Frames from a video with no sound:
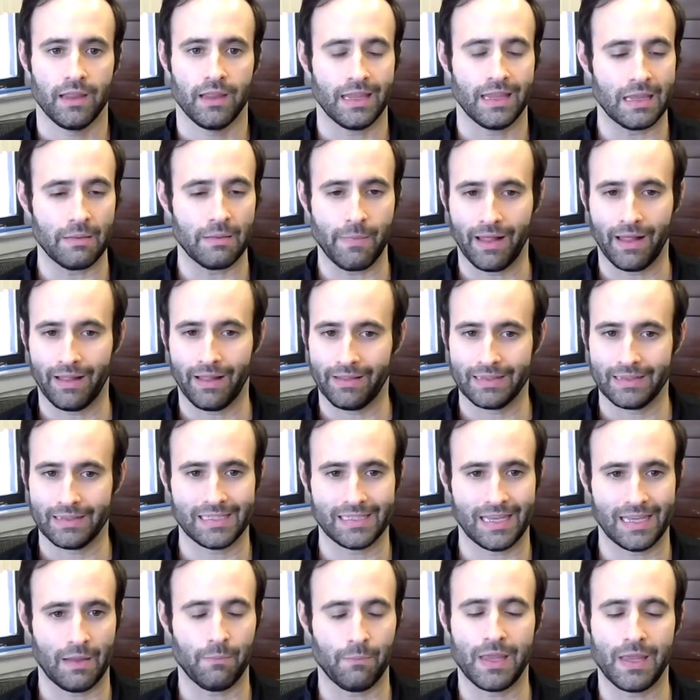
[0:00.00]
emailing the
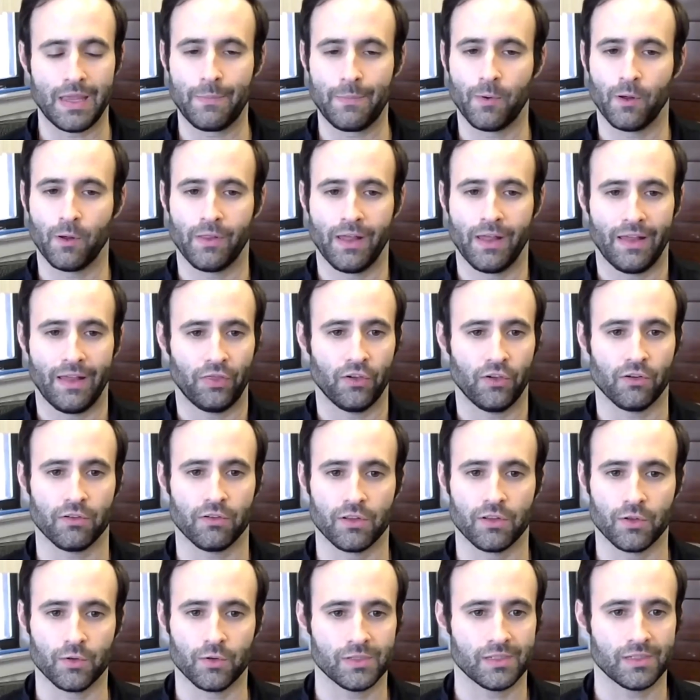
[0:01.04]
same people that they're
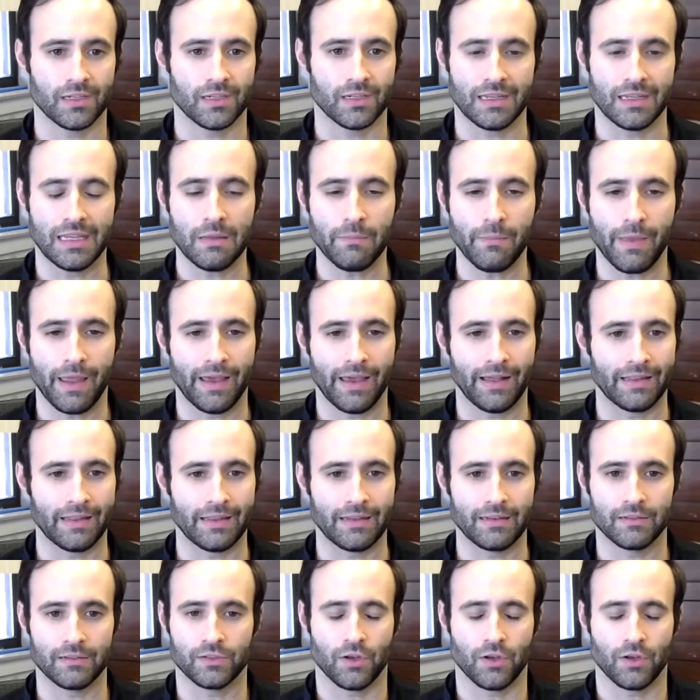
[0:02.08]
used to
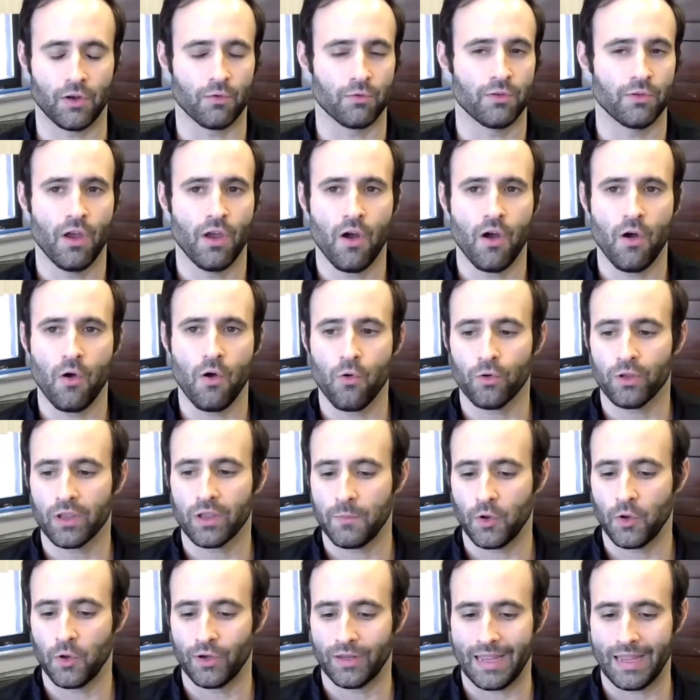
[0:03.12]
emailing. So no
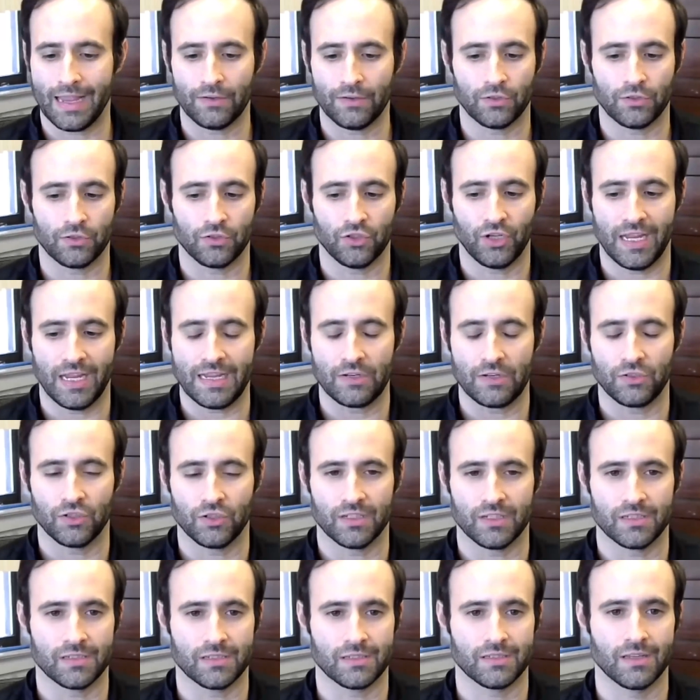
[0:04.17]
communication
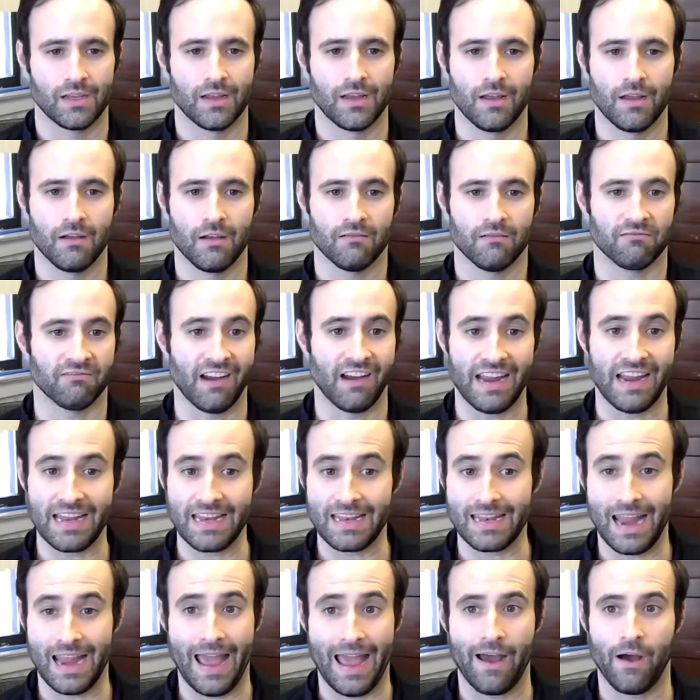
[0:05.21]
changes right
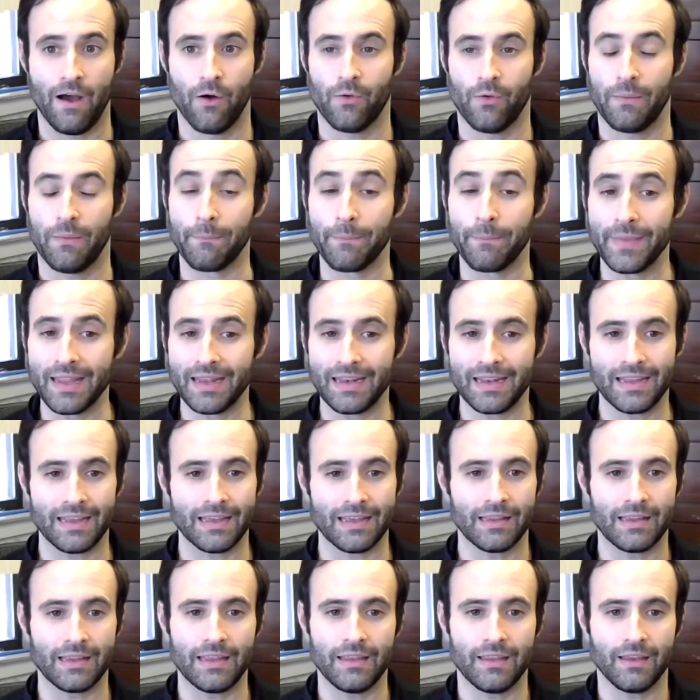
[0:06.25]
now
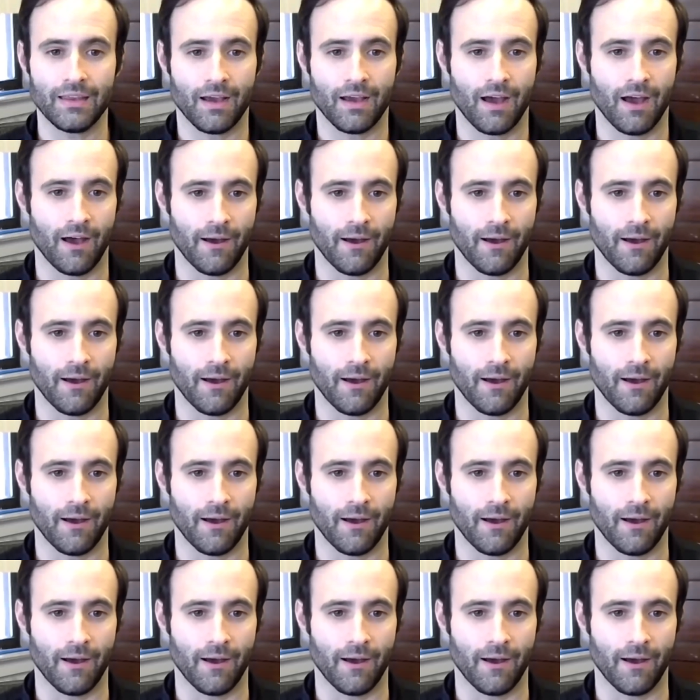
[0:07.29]
immediately.